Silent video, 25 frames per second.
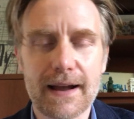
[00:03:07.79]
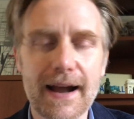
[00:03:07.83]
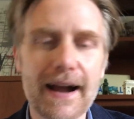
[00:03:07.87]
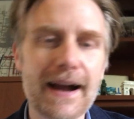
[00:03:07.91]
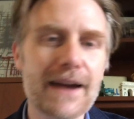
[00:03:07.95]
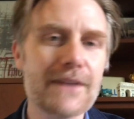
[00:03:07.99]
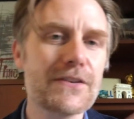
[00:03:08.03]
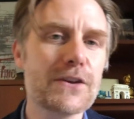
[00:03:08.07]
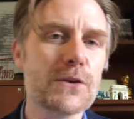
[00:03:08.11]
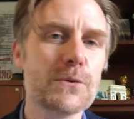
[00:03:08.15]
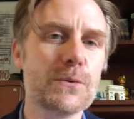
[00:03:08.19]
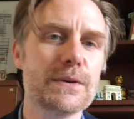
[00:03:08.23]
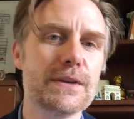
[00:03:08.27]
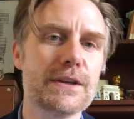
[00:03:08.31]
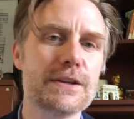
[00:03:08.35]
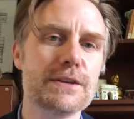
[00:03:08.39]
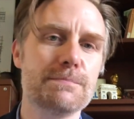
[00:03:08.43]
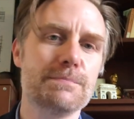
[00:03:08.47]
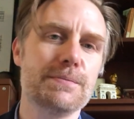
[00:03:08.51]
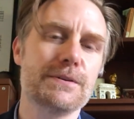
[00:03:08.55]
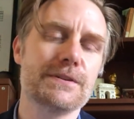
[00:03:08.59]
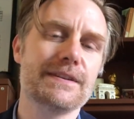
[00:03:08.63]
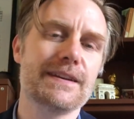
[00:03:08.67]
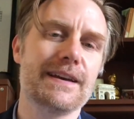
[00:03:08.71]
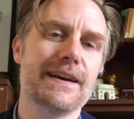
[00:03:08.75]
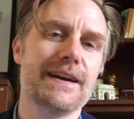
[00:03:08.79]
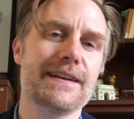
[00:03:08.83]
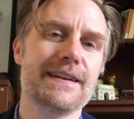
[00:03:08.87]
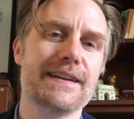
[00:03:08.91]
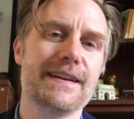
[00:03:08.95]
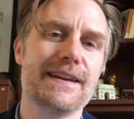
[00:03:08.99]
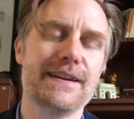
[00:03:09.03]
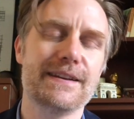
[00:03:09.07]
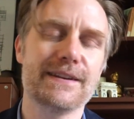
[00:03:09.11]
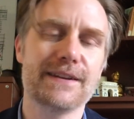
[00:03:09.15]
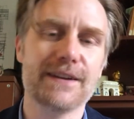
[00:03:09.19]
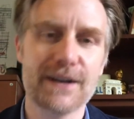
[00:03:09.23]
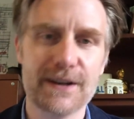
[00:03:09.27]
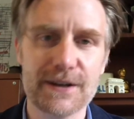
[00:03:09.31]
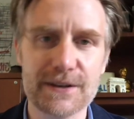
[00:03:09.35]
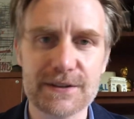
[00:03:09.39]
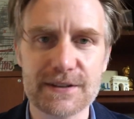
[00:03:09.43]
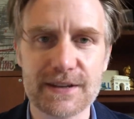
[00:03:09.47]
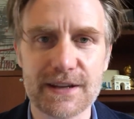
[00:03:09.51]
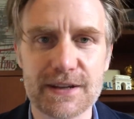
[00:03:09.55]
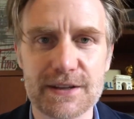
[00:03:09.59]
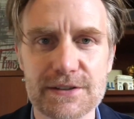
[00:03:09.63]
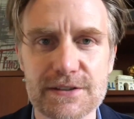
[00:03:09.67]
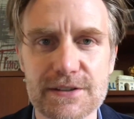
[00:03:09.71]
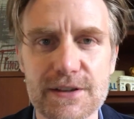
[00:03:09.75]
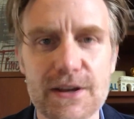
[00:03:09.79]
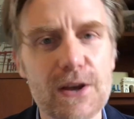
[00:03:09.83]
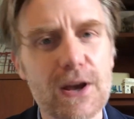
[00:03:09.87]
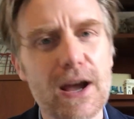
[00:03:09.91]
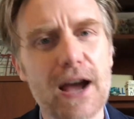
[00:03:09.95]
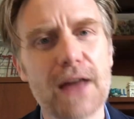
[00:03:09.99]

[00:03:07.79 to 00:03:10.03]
I think we need to put that in context.